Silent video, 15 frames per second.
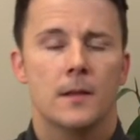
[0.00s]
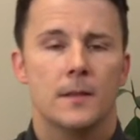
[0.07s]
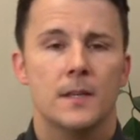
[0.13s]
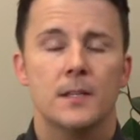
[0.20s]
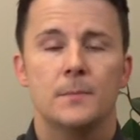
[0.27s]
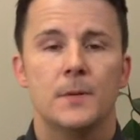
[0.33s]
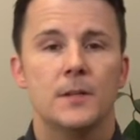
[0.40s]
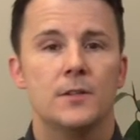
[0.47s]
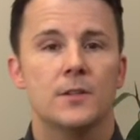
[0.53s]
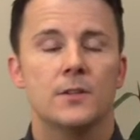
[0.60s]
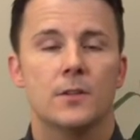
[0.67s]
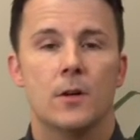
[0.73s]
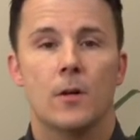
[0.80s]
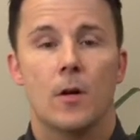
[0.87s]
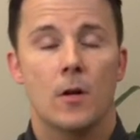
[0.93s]
These pitches
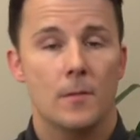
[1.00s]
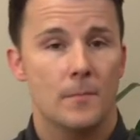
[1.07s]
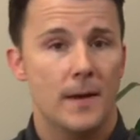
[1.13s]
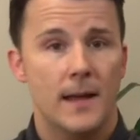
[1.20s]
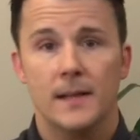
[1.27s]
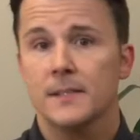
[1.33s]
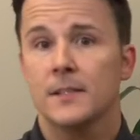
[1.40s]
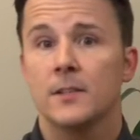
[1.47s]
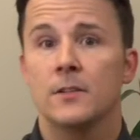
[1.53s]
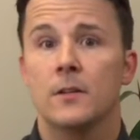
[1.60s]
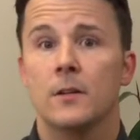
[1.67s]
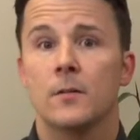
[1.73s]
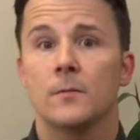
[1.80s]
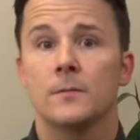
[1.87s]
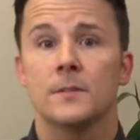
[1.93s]
are on passing
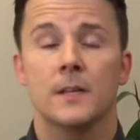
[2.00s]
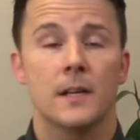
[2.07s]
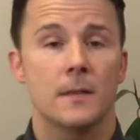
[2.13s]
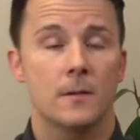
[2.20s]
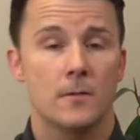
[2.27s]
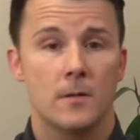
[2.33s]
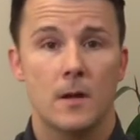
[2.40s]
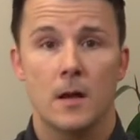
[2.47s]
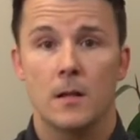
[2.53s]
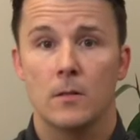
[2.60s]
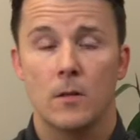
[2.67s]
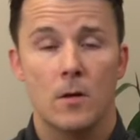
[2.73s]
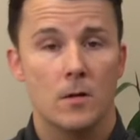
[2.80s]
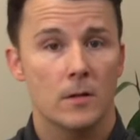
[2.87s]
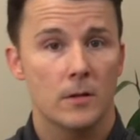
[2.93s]
tones and they're not
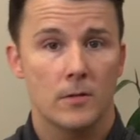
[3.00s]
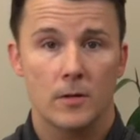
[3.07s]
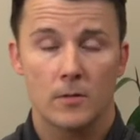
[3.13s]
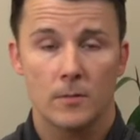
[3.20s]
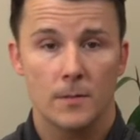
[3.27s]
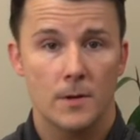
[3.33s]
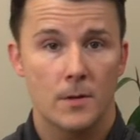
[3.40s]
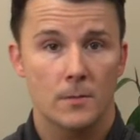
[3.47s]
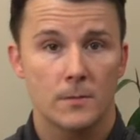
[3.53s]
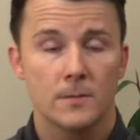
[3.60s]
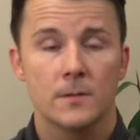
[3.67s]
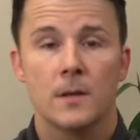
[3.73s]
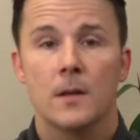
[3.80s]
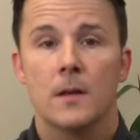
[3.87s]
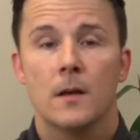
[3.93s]
long lyrical
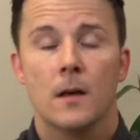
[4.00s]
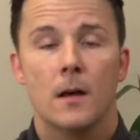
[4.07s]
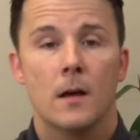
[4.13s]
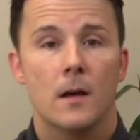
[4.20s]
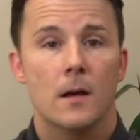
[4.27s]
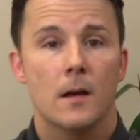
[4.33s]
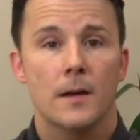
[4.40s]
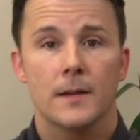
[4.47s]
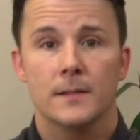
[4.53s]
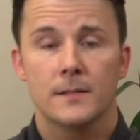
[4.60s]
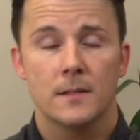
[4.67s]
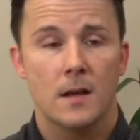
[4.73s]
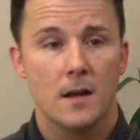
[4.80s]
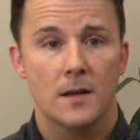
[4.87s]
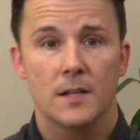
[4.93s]
notes. It's
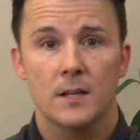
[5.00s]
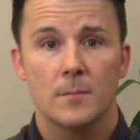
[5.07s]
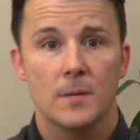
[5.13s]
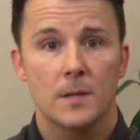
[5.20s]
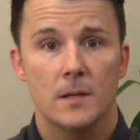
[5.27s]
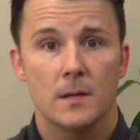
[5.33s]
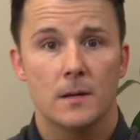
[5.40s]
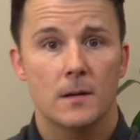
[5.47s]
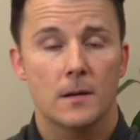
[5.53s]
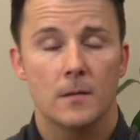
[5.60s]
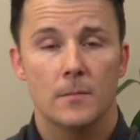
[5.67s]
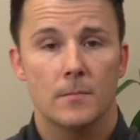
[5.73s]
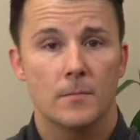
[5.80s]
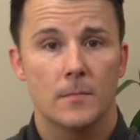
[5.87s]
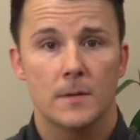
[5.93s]
not going to be
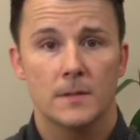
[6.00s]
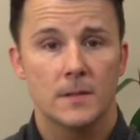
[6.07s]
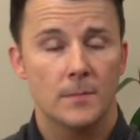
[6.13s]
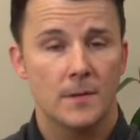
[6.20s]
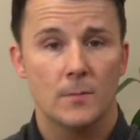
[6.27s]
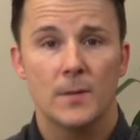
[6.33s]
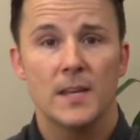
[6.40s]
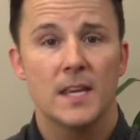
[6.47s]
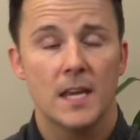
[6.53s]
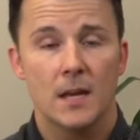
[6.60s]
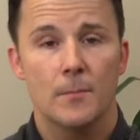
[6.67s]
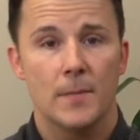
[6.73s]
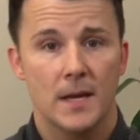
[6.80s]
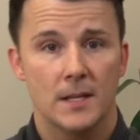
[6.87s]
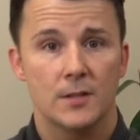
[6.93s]
something we
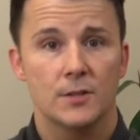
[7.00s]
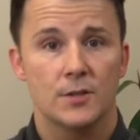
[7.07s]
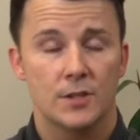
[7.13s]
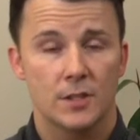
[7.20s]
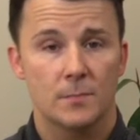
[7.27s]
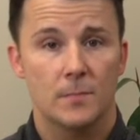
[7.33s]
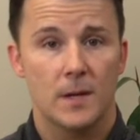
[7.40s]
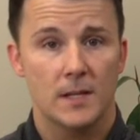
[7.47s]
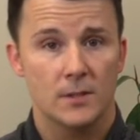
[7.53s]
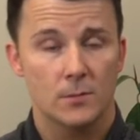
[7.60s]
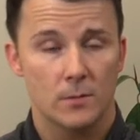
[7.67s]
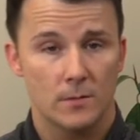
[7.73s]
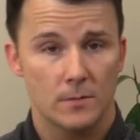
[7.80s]
can't manage just by sort